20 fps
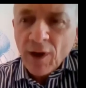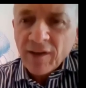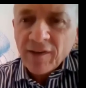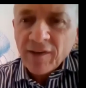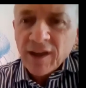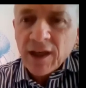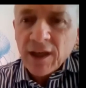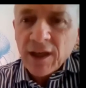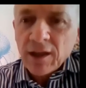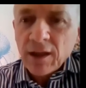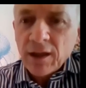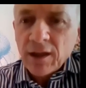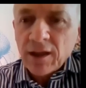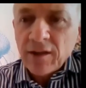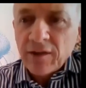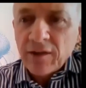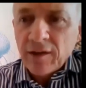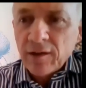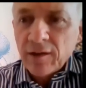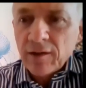asking,
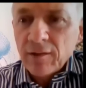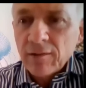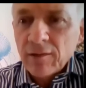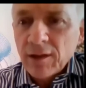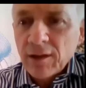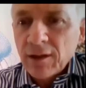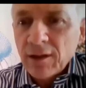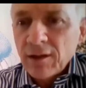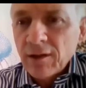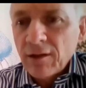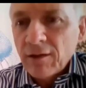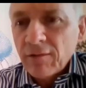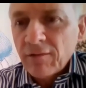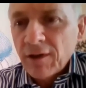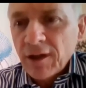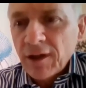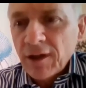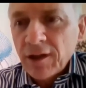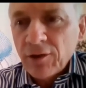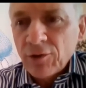is in
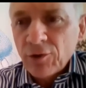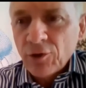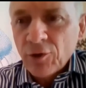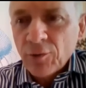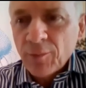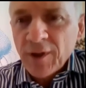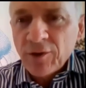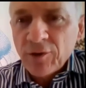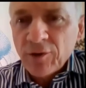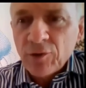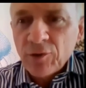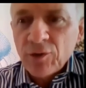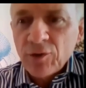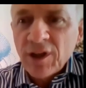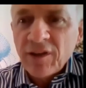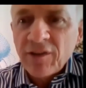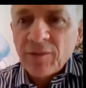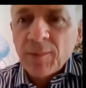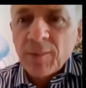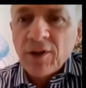very, you know, committed to
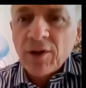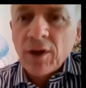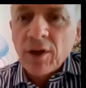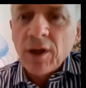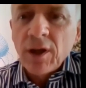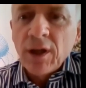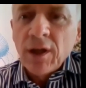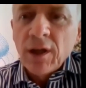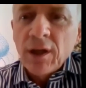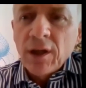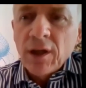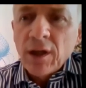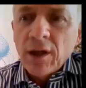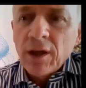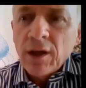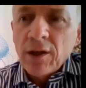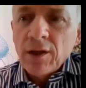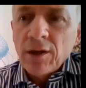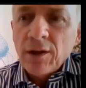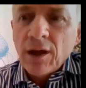this, but
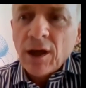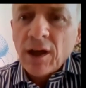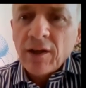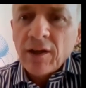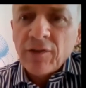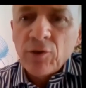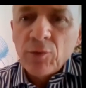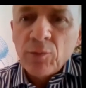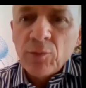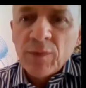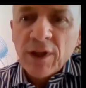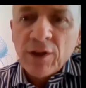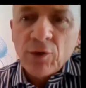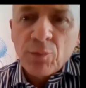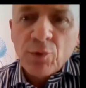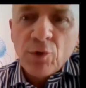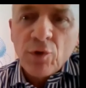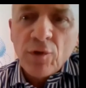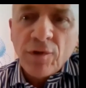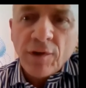I assume that the
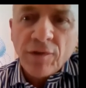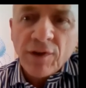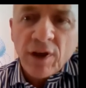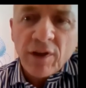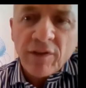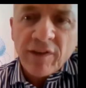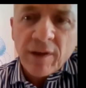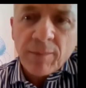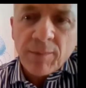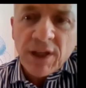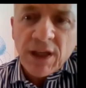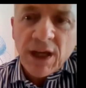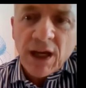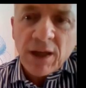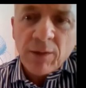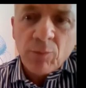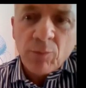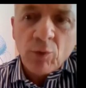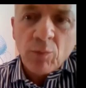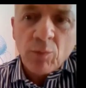proof of concept in
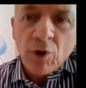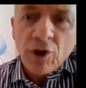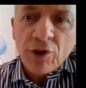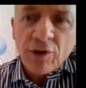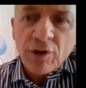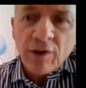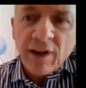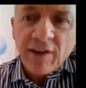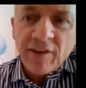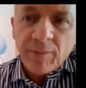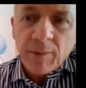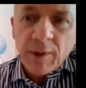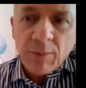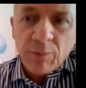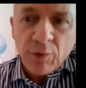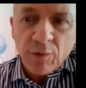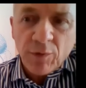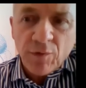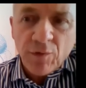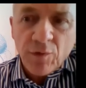animal model has been
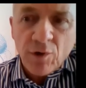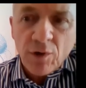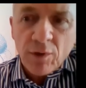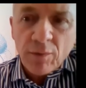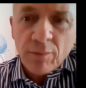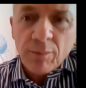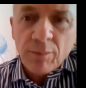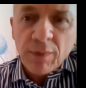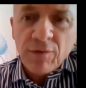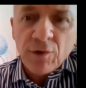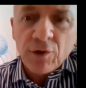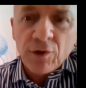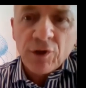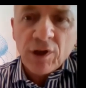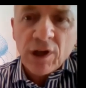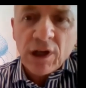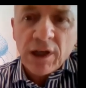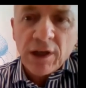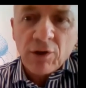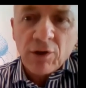performed before the
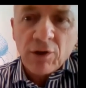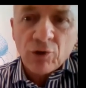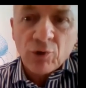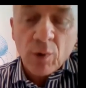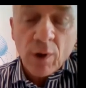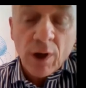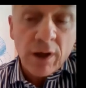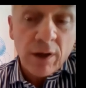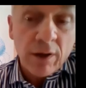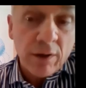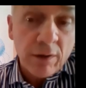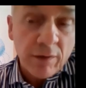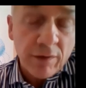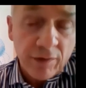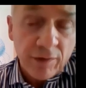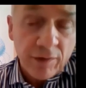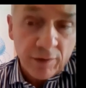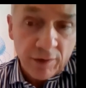clinical trials.